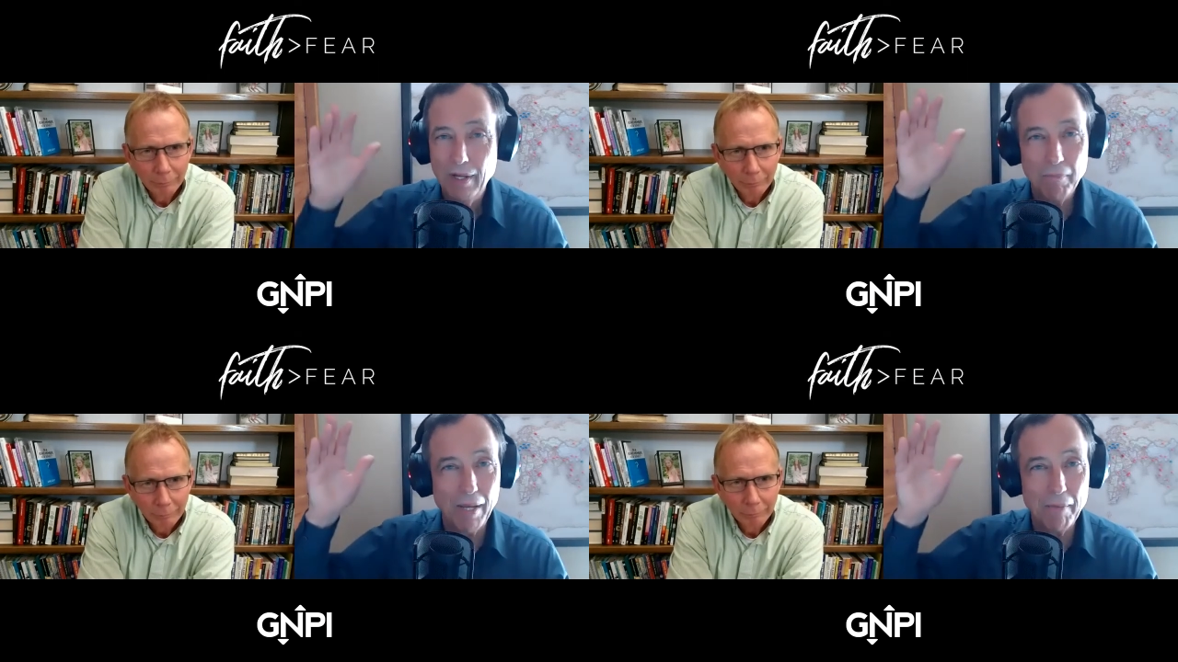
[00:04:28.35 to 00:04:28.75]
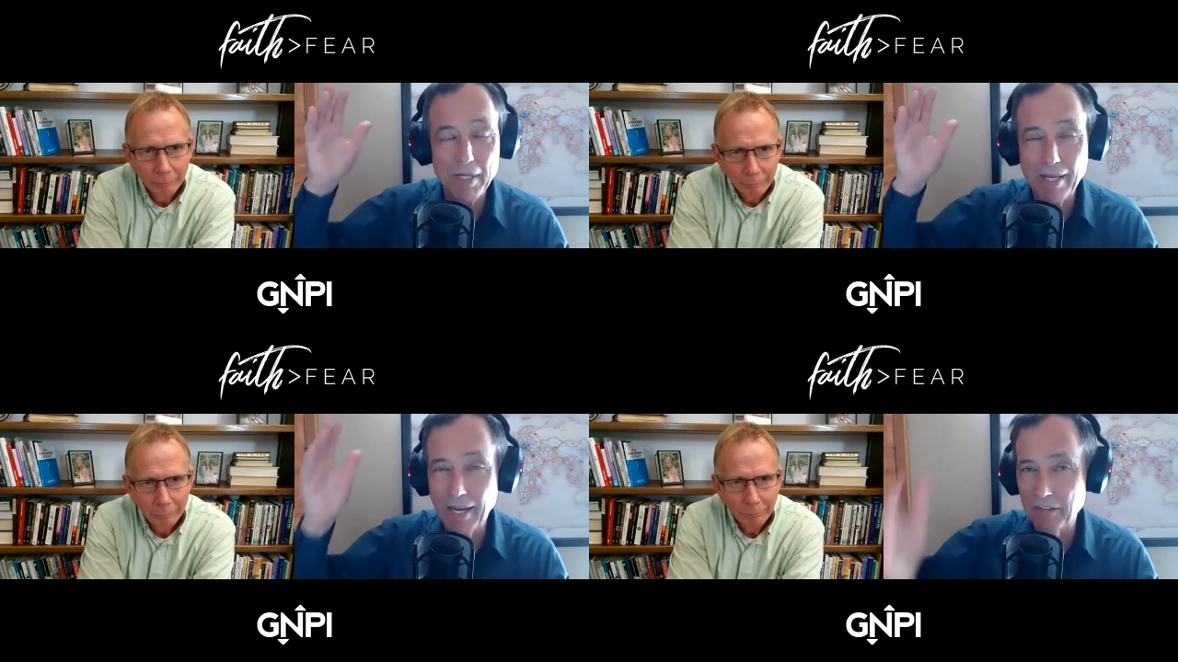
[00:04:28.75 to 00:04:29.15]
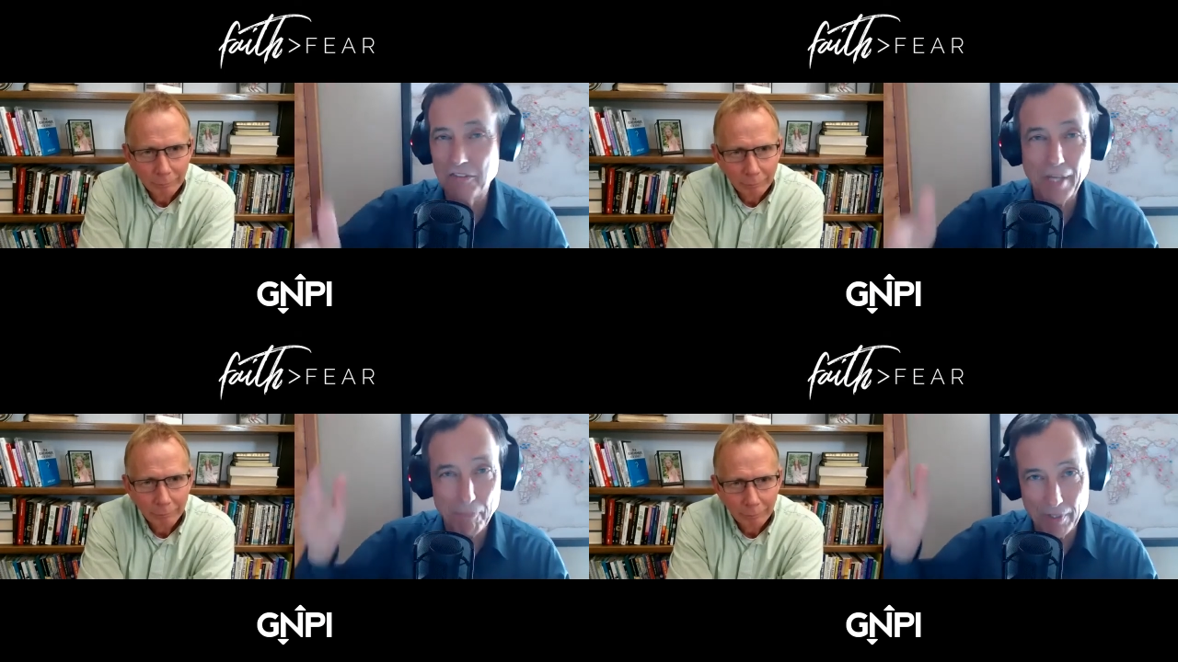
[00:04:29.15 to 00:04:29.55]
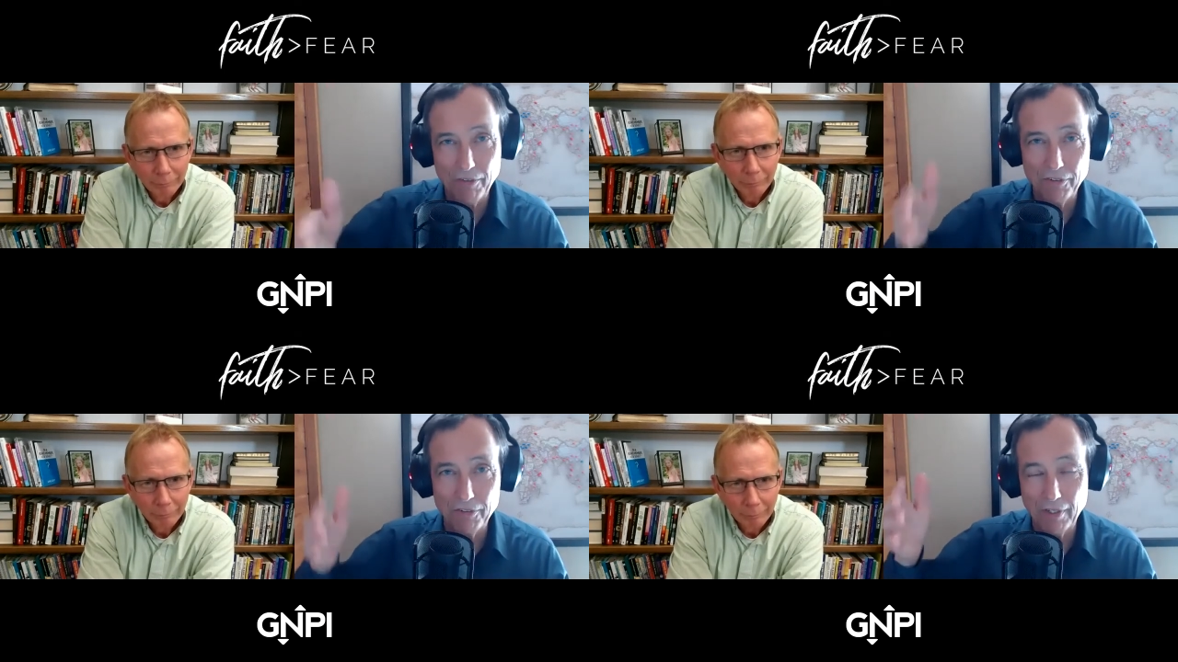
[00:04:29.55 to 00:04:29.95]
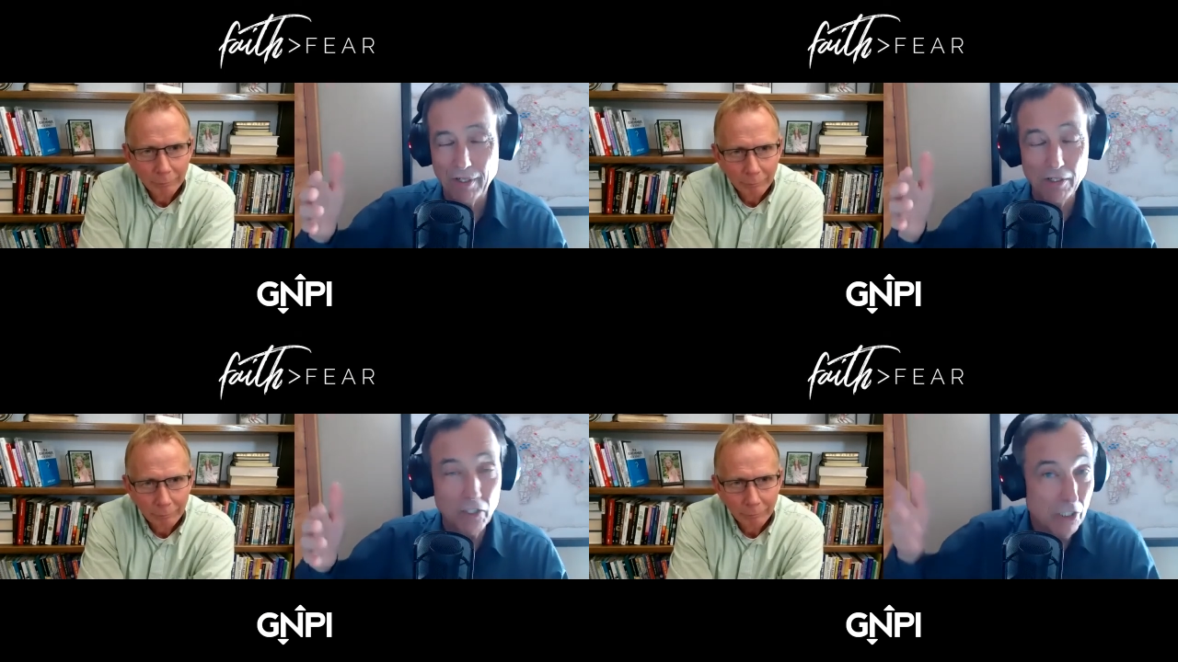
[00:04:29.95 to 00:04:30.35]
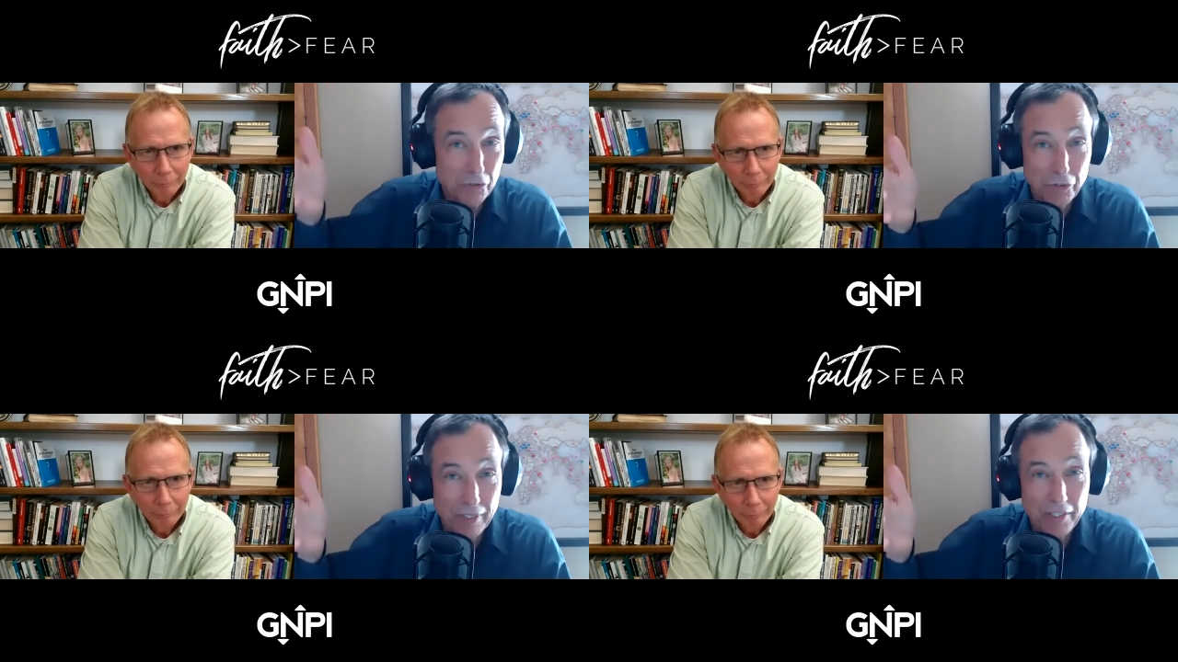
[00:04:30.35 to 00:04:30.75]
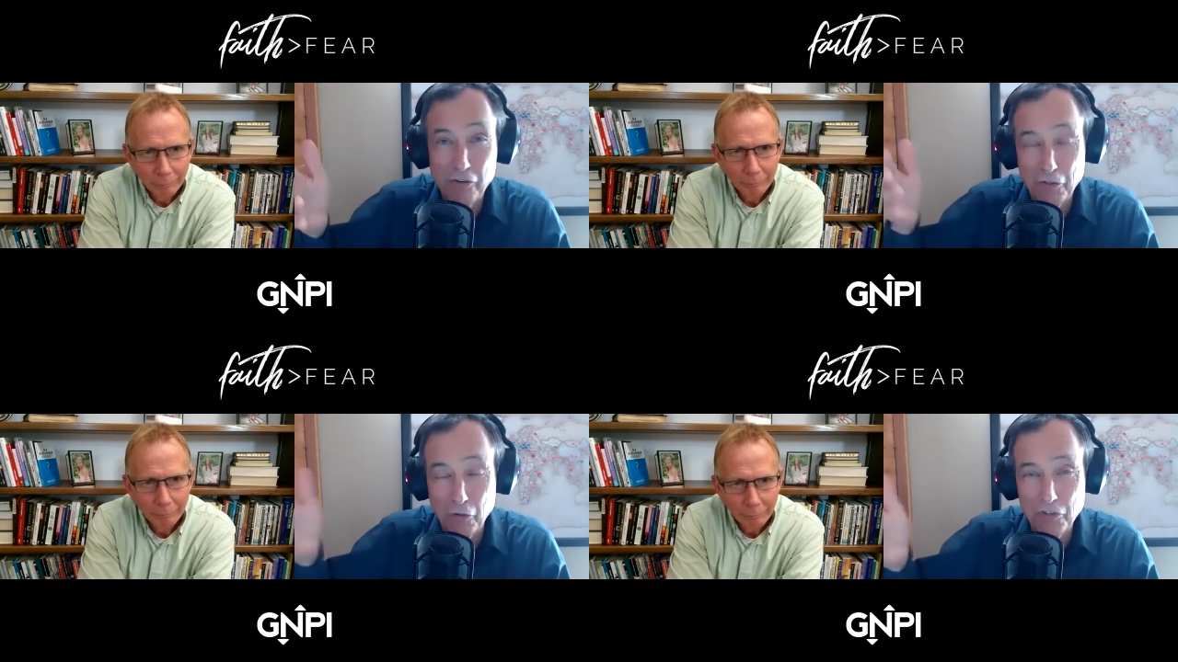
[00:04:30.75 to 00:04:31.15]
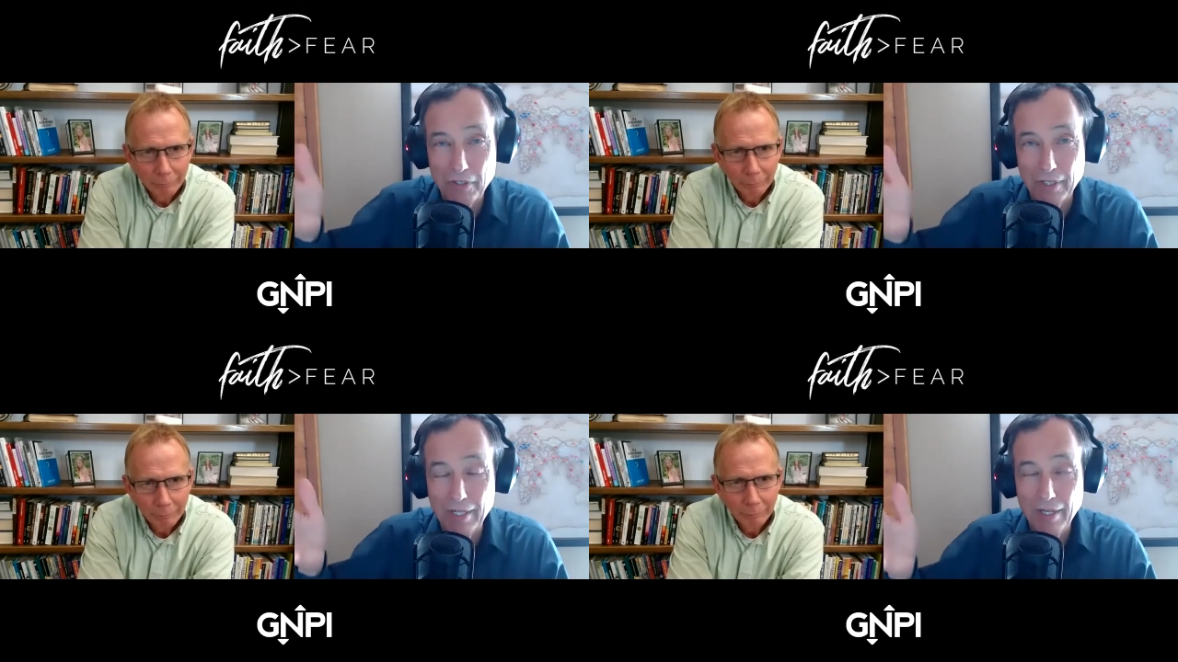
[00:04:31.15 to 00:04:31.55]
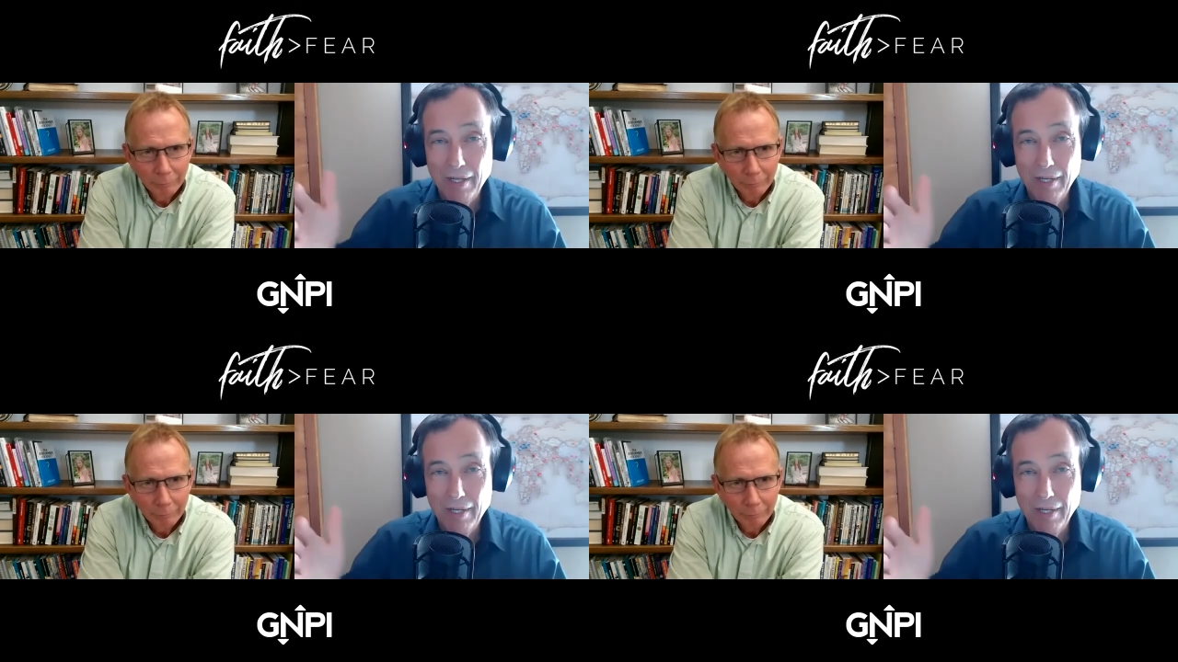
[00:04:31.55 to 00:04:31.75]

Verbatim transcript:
Speaker 1: maybe acceptance uh, culturally or socially,